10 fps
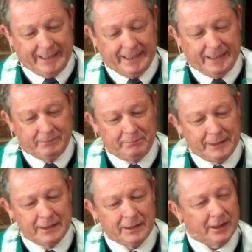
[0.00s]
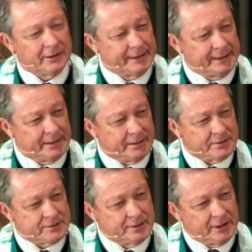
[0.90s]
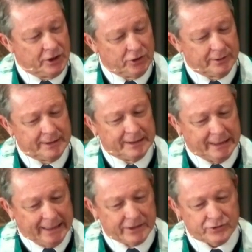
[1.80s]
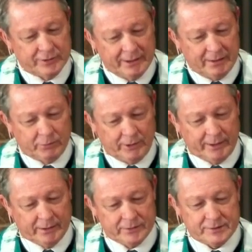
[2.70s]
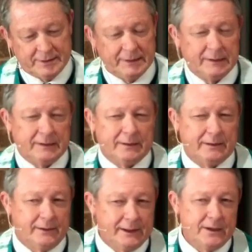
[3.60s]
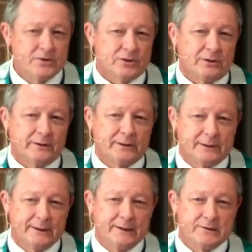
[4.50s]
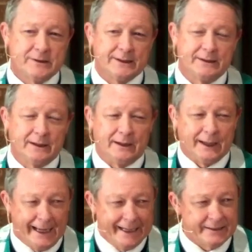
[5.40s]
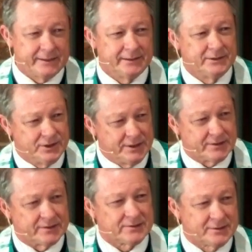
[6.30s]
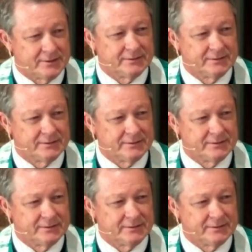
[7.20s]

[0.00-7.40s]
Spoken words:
And meeting our needs, hearing and answering our prayers, these are the things that delight Jesus.